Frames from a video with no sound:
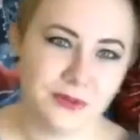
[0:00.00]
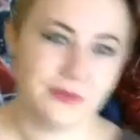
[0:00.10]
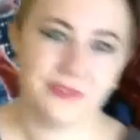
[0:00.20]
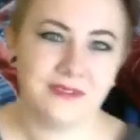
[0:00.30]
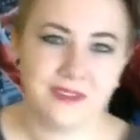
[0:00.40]

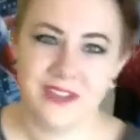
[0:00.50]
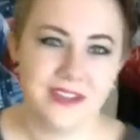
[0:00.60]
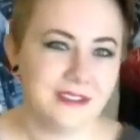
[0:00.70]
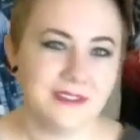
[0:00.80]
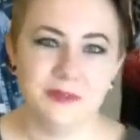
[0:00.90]
was
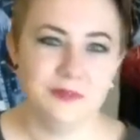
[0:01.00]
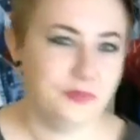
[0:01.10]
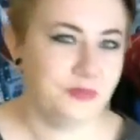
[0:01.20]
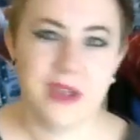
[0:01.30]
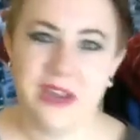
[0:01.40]

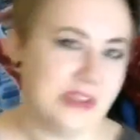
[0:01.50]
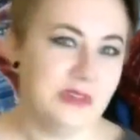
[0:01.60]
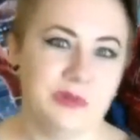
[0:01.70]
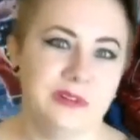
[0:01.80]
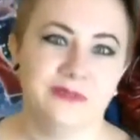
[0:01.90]
some
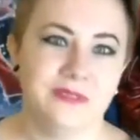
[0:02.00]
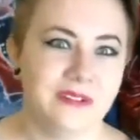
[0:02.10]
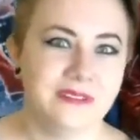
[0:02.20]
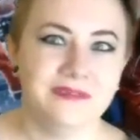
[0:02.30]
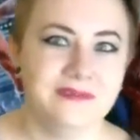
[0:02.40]
Android
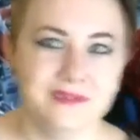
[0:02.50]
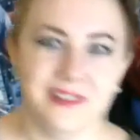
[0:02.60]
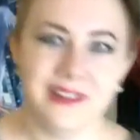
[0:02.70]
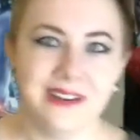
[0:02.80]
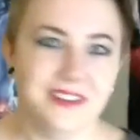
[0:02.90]
phone.
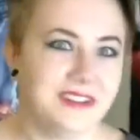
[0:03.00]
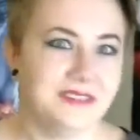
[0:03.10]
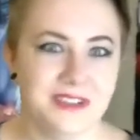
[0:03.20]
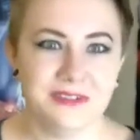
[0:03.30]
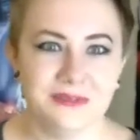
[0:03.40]
I don't
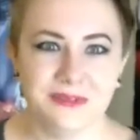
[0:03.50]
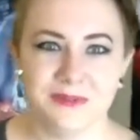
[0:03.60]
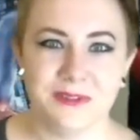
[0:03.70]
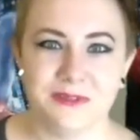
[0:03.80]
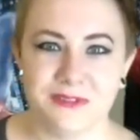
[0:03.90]
even know what
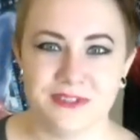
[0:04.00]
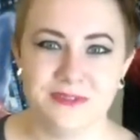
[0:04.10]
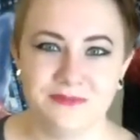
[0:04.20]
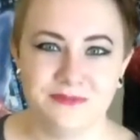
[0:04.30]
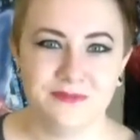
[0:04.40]
my
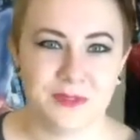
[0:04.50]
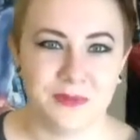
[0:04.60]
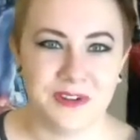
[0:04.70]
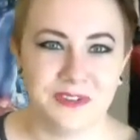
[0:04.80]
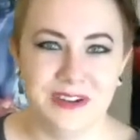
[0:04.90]
first
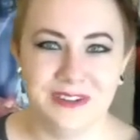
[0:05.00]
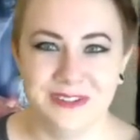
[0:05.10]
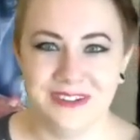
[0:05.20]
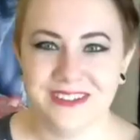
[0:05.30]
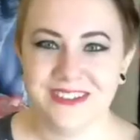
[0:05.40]
smartphone
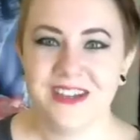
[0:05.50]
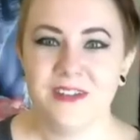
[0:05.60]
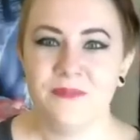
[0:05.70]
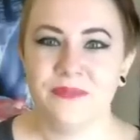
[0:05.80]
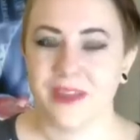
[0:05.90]

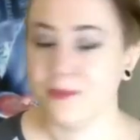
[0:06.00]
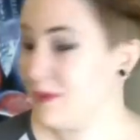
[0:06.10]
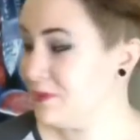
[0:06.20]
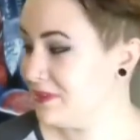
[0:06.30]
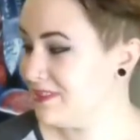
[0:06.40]
was. I
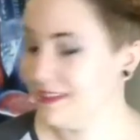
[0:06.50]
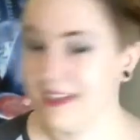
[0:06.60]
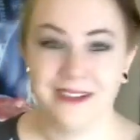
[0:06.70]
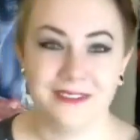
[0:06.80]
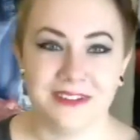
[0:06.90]
probably still
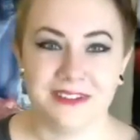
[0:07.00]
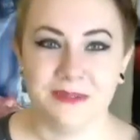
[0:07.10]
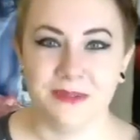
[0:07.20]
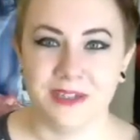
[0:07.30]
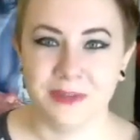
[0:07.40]
have it
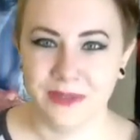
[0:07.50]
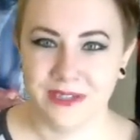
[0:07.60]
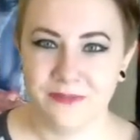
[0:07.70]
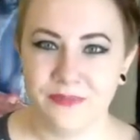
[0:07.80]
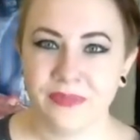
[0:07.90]
somewhere,
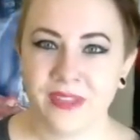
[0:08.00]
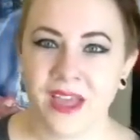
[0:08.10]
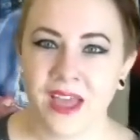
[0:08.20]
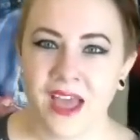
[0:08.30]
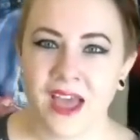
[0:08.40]
but
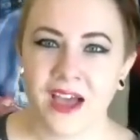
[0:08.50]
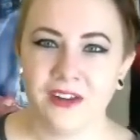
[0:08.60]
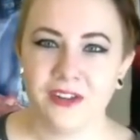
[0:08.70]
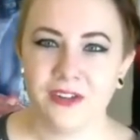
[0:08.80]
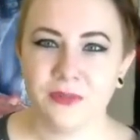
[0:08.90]
how
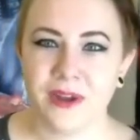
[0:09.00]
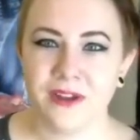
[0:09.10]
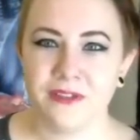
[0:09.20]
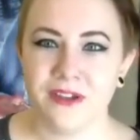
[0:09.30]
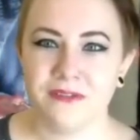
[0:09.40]
do you
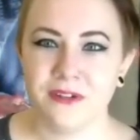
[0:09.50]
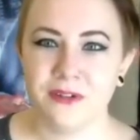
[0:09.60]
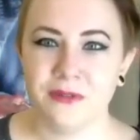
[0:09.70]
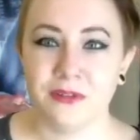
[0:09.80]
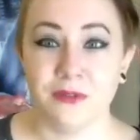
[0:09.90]
compare that
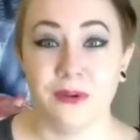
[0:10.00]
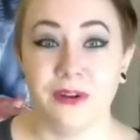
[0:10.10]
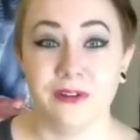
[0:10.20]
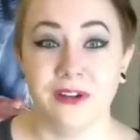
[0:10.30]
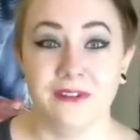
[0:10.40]
phone to the
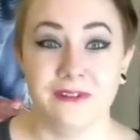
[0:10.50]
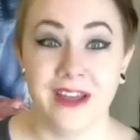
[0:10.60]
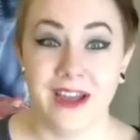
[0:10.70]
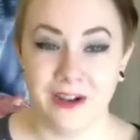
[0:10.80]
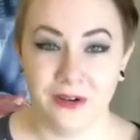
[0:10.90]
one you have
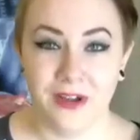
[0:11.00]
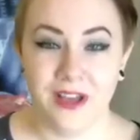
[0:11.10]
now?